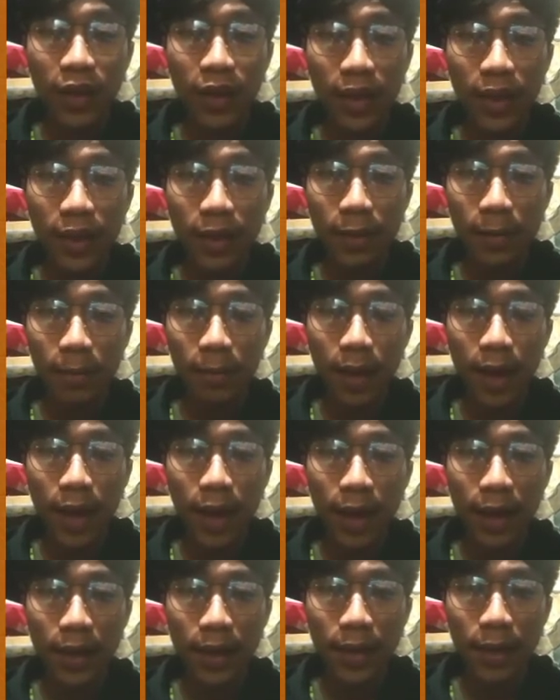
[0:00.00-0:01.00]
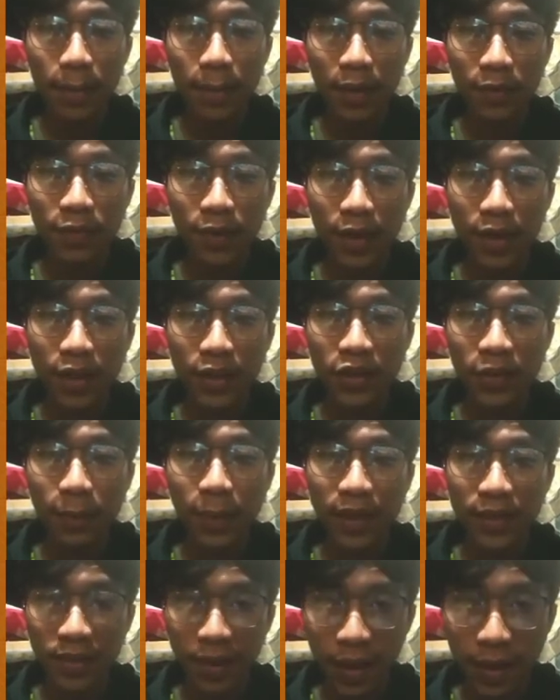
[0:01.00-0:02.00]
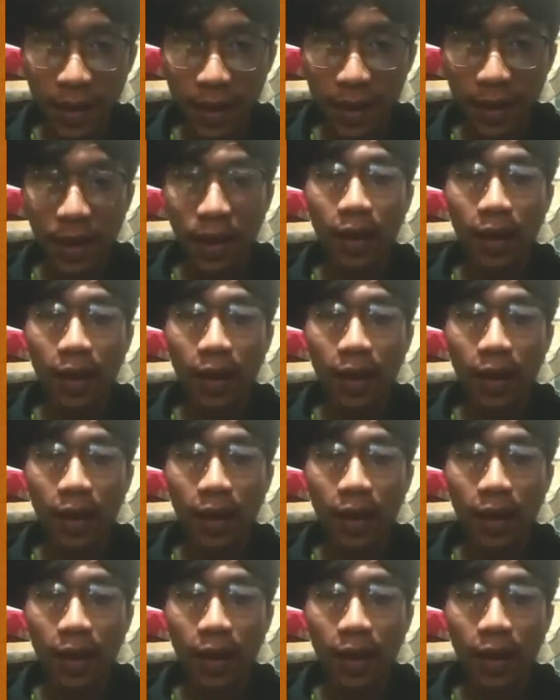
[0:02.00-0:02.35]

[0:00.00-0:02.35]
it by my friend is Beslin.